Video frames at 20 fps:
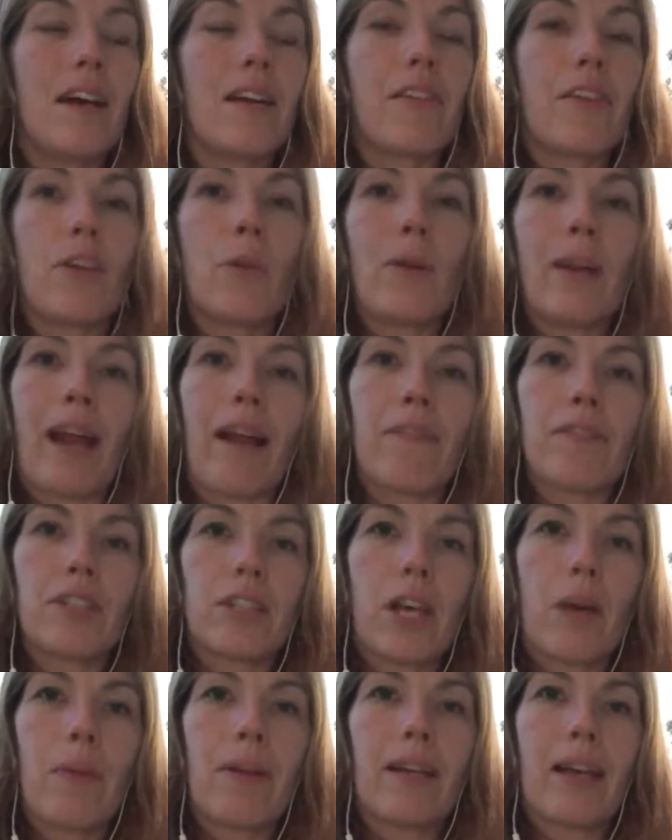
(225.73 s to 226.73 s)
that you would have to
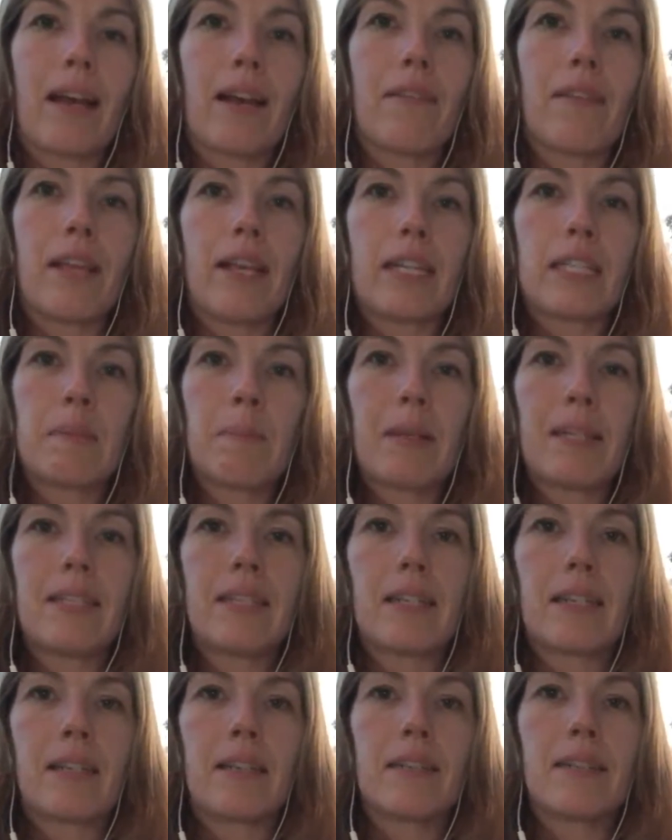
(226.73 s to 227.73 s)
go and get the
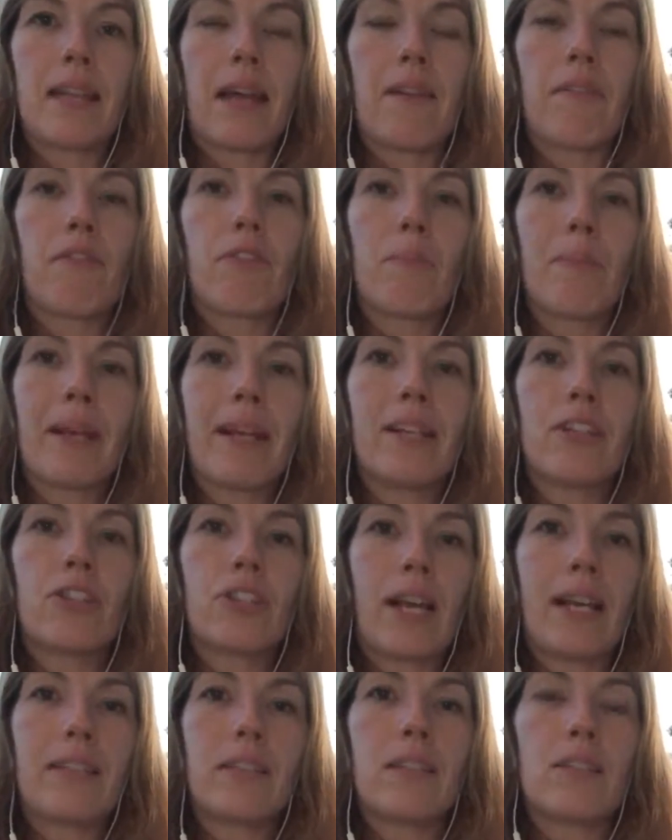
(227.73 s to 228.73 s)
explicit consent from each
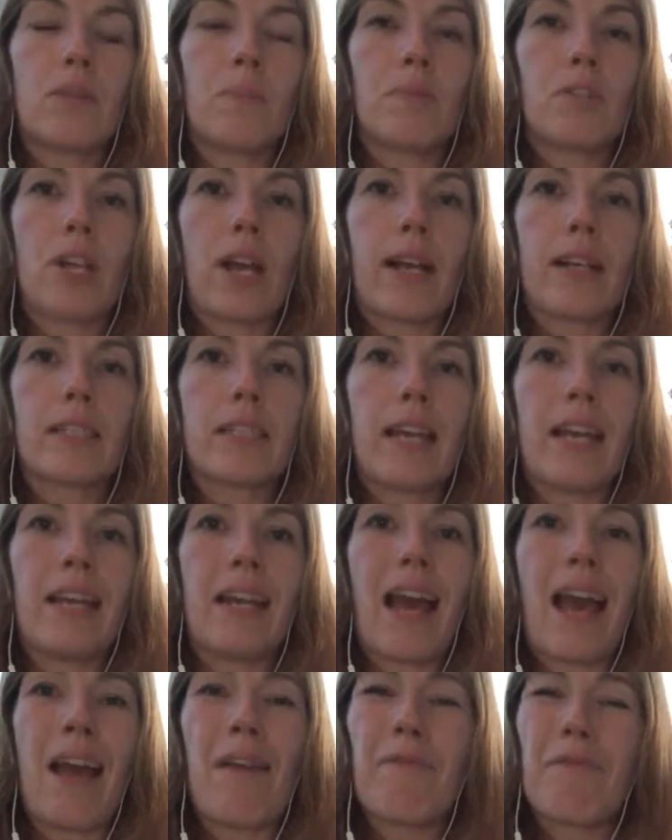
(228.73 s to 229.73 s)
data subject
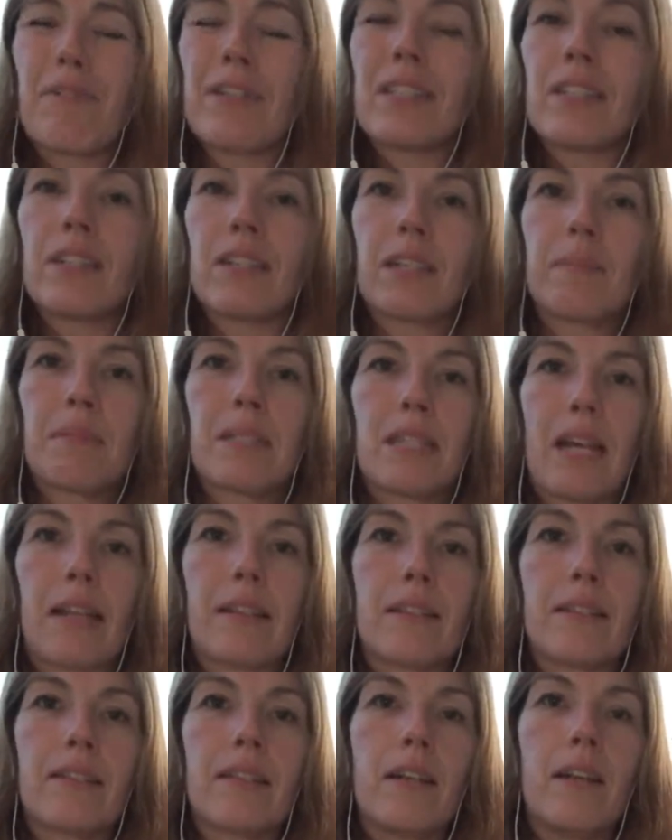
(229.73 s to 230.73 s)
in every
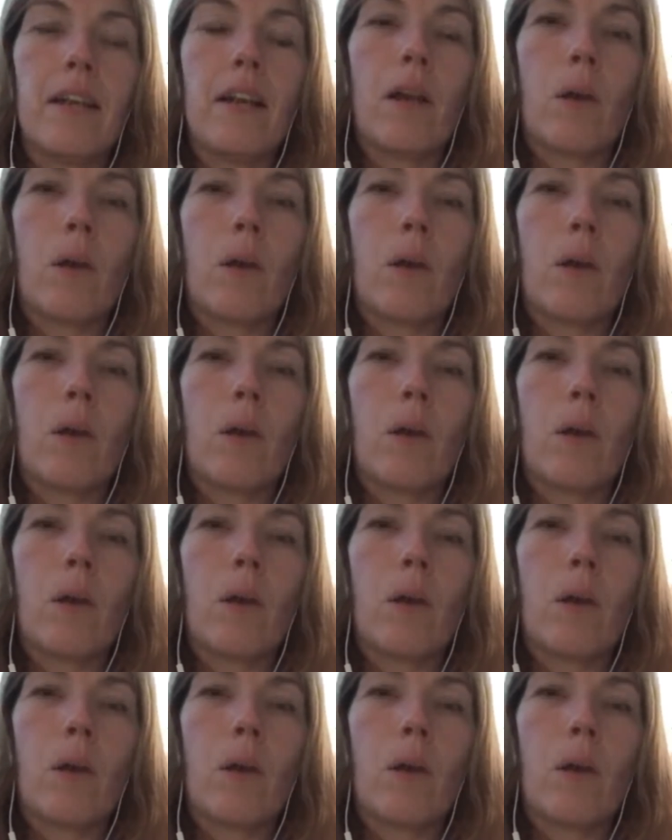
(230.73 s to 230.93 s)
circumstance